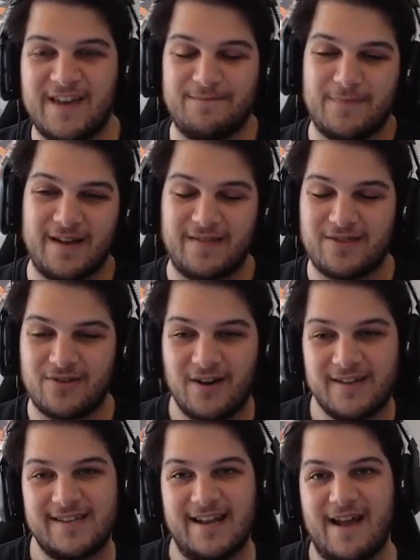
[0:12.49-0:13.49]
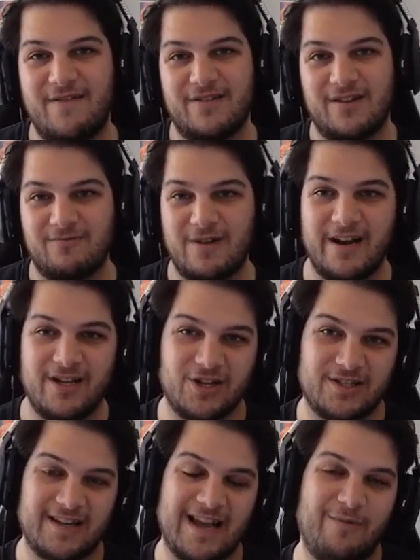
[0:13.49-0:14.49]
get my thoughts and everything ready,
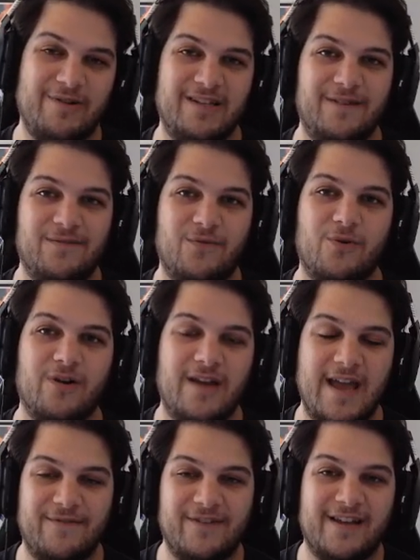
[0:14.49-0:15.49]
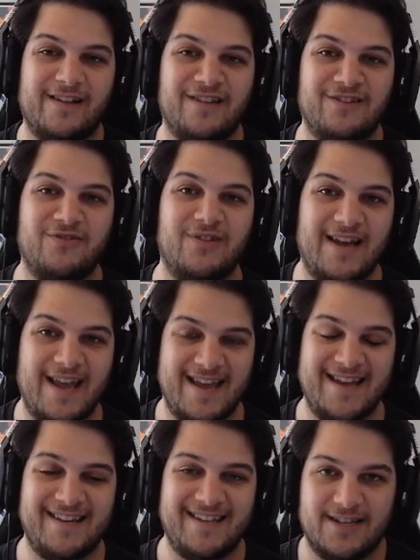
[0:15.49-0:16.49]
just like how we did for Evangelion Unit
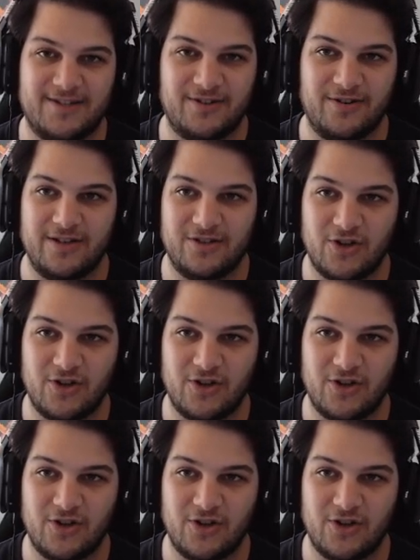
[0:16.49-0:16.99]
8 yesterday.